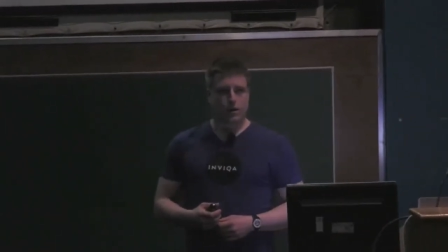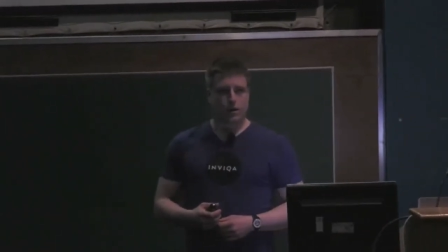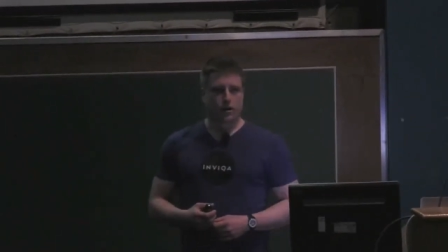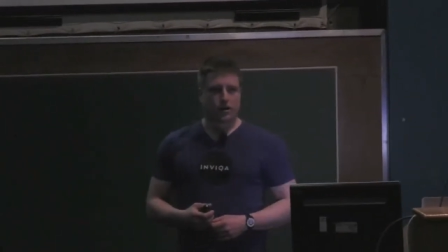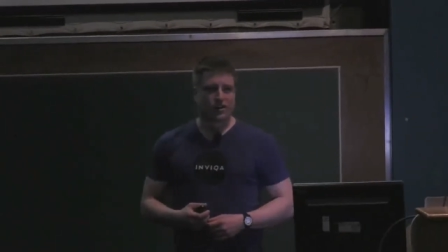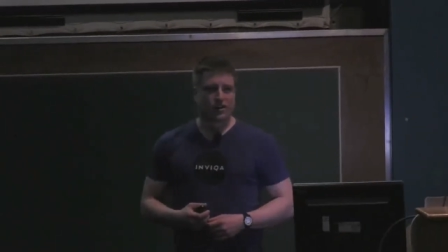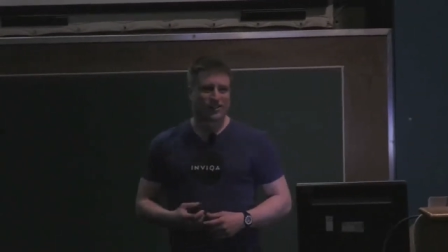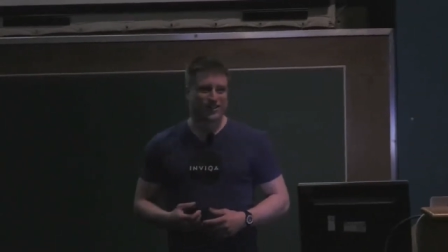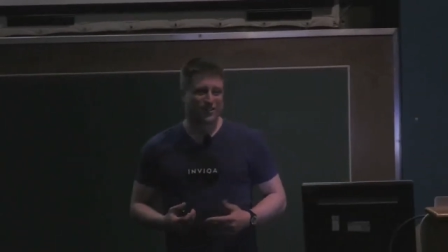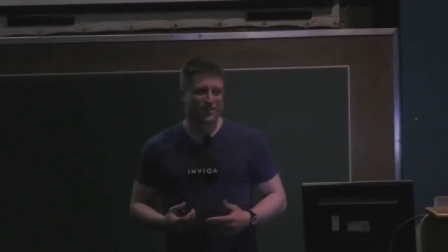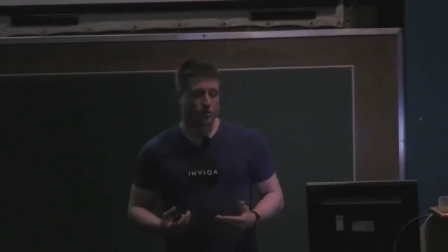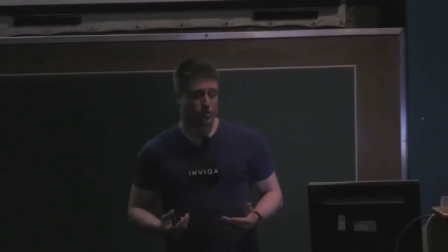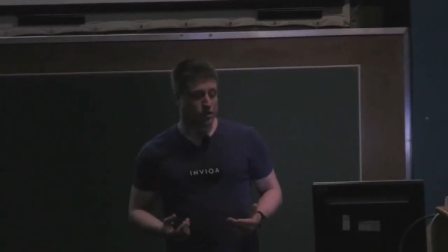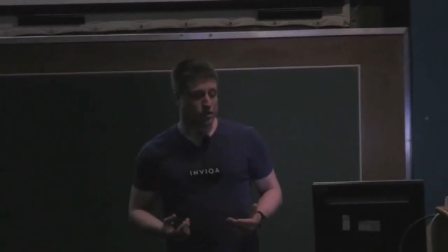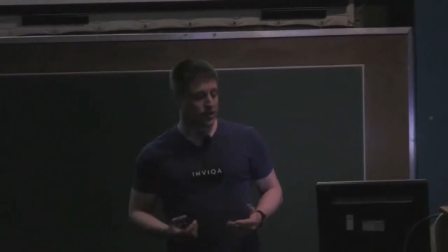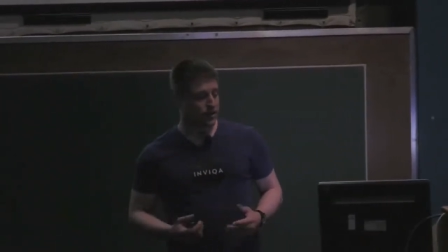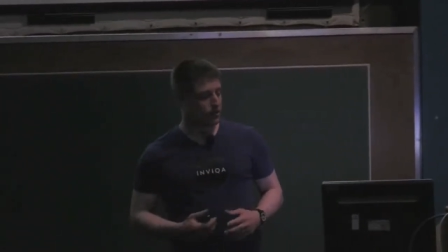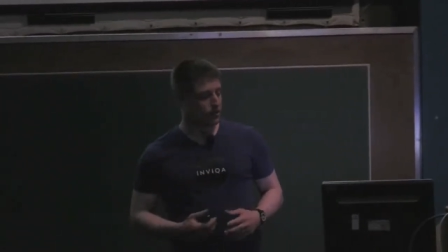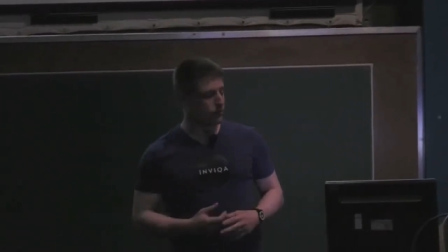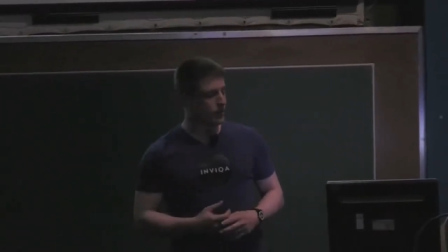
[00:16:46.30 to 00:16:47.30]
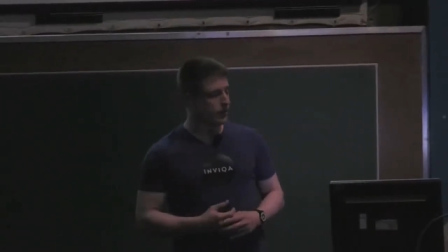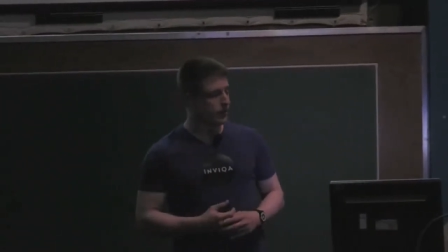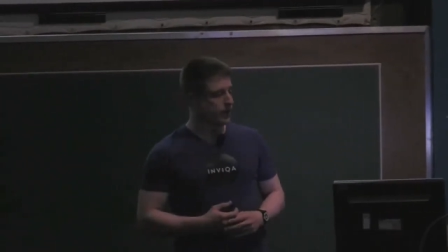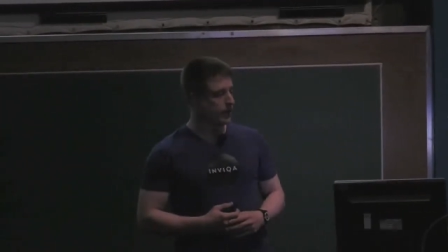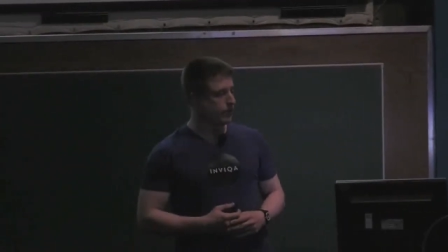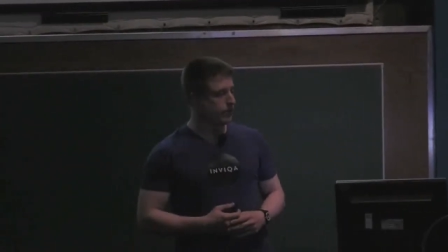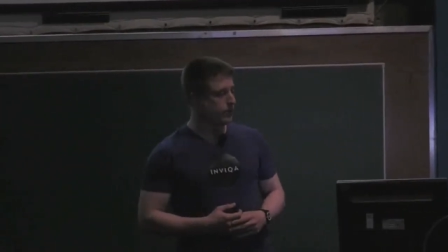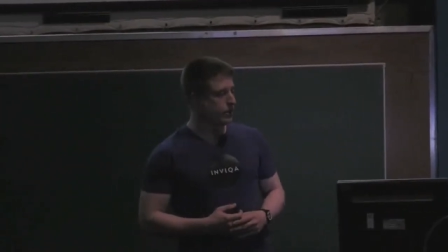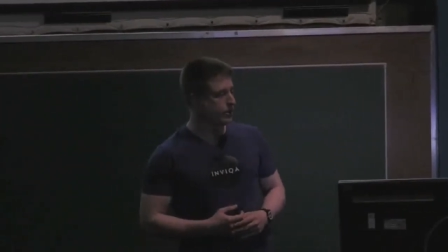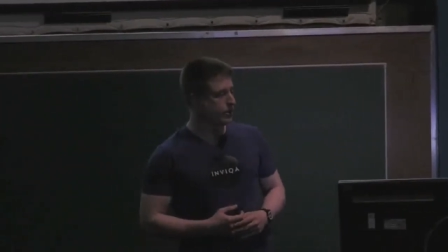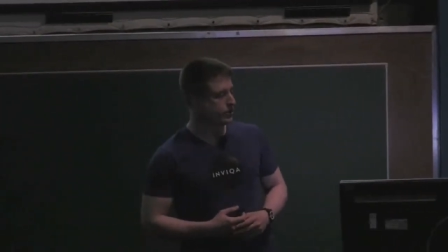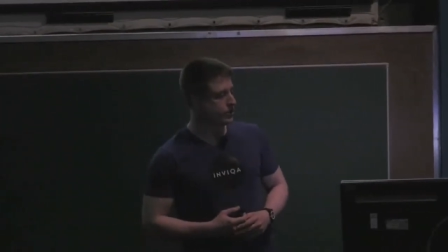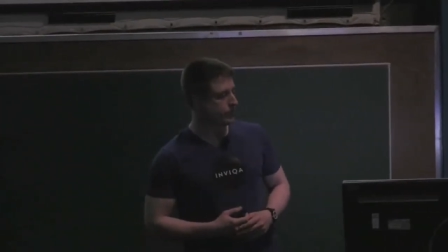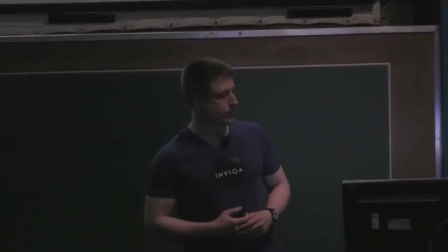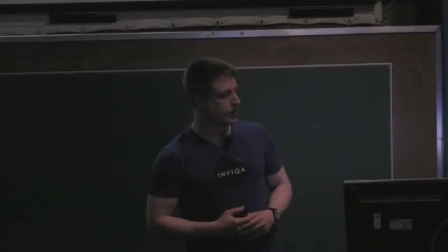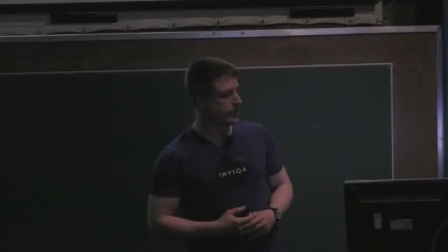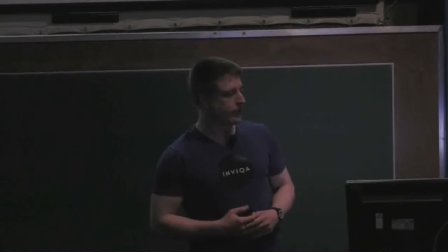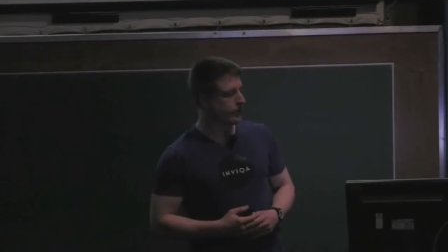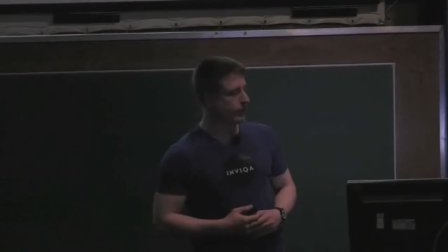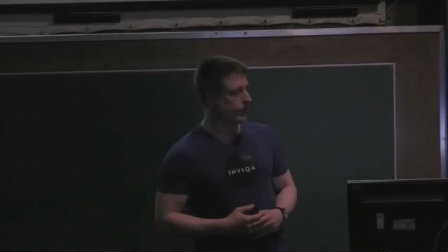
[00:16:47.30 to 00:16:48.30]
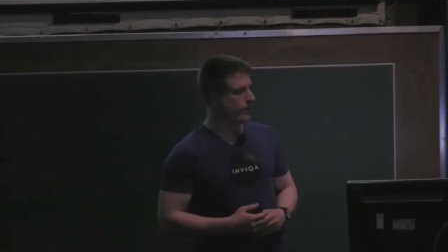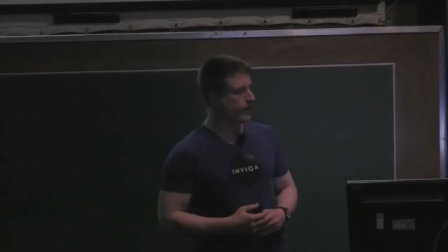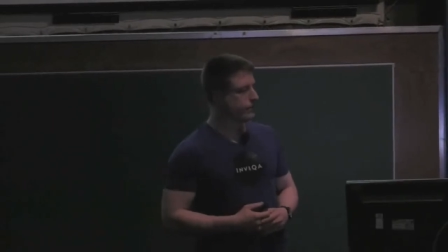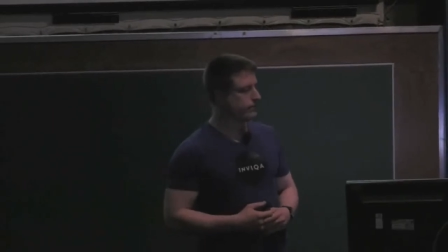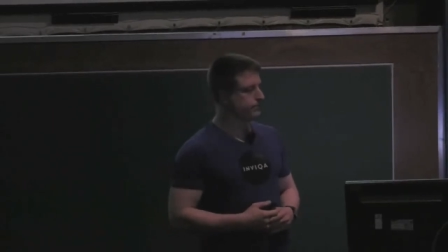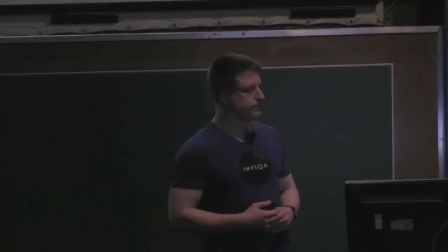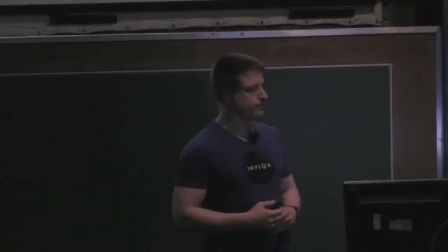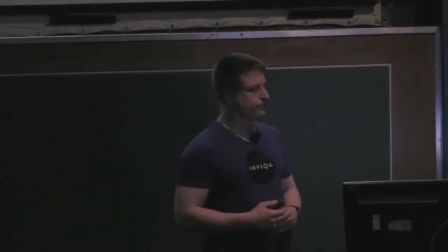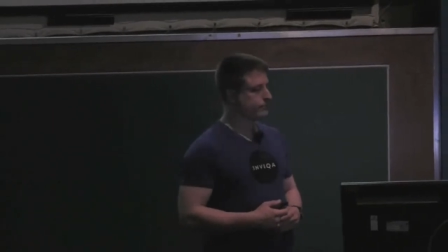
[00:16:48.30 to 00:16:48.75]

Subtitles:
I'd like to talk a little bit about merge commits now.